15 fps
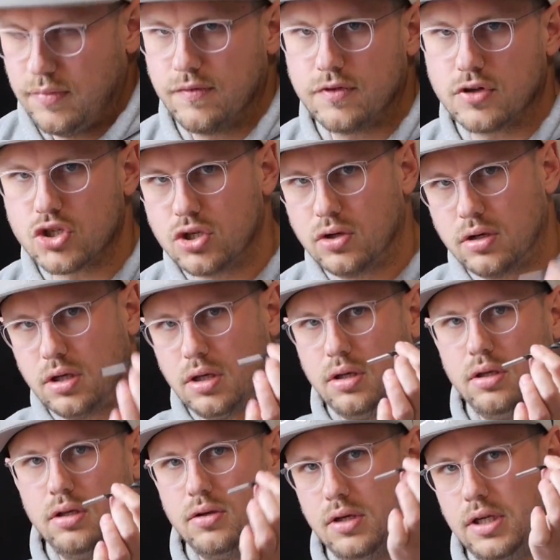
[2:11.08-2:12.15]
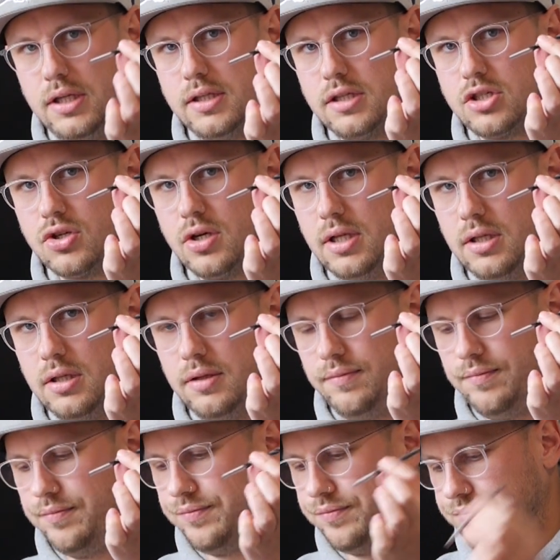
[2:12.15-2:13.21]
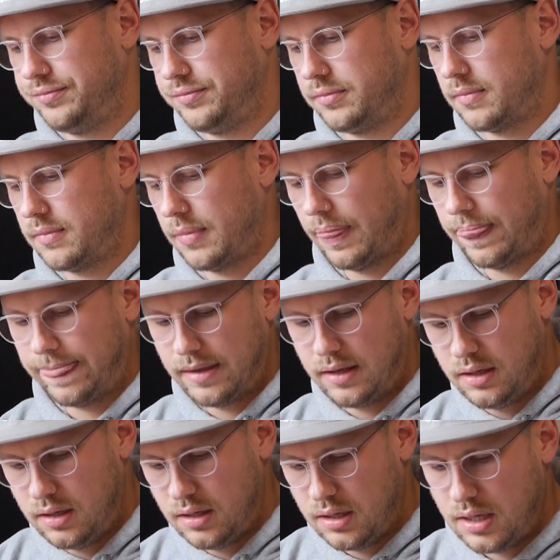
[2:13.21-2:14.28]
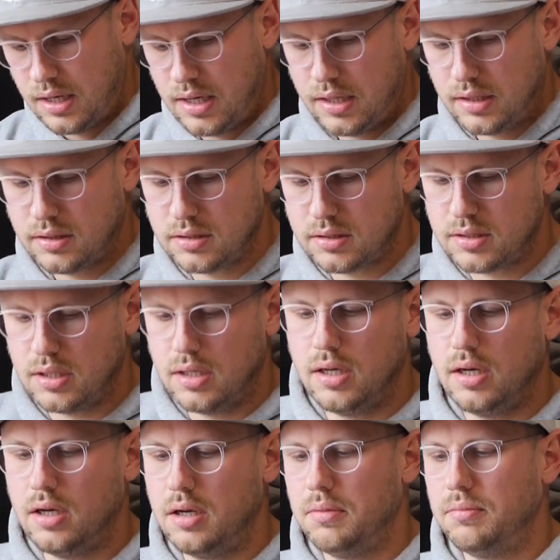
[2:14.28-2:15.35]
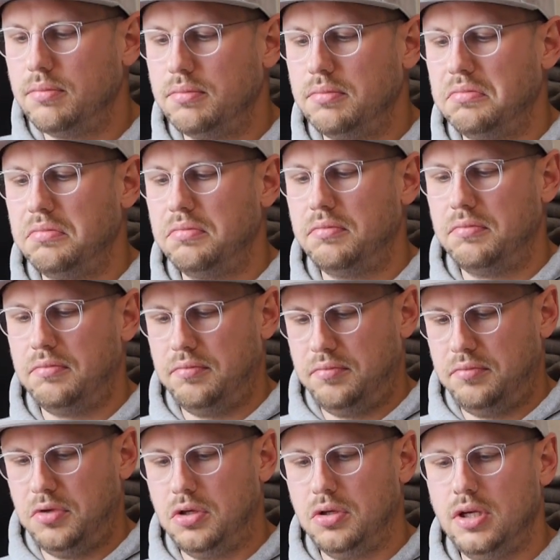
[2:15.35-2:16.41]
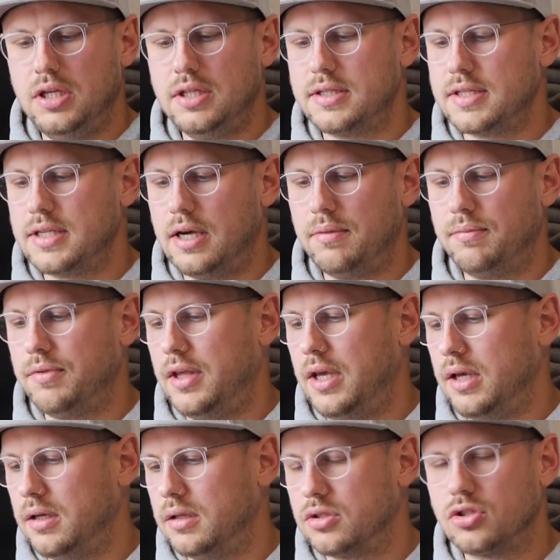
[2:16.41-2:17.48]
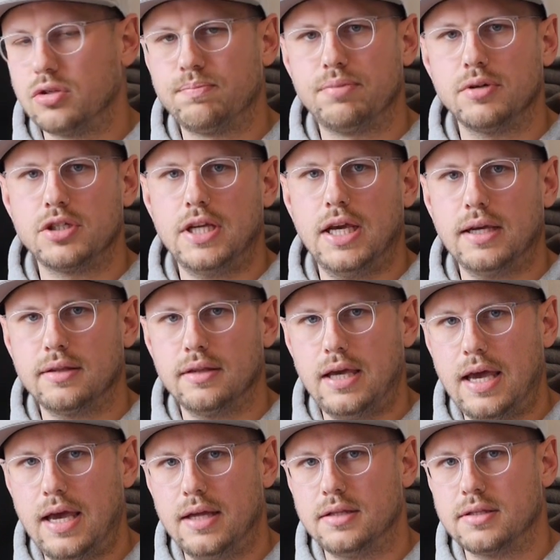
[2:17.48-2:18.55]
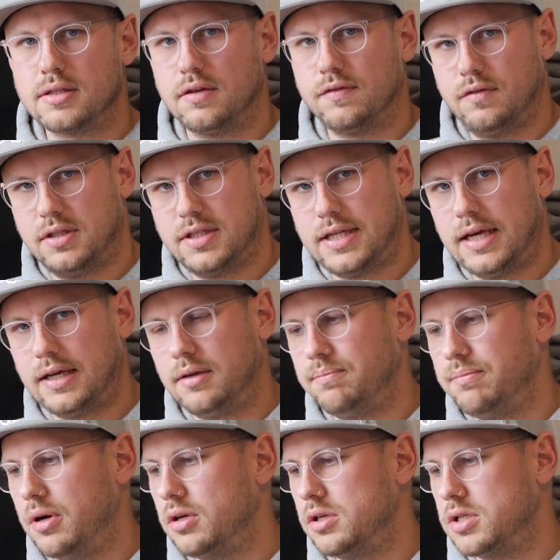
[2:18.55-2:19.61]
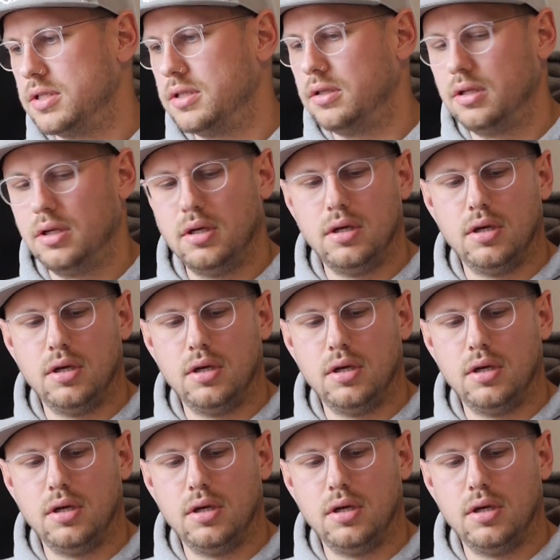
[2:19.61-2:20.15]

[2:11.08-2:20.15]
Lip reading: For sure you need a drill, and you need something to protect the hands of the second person.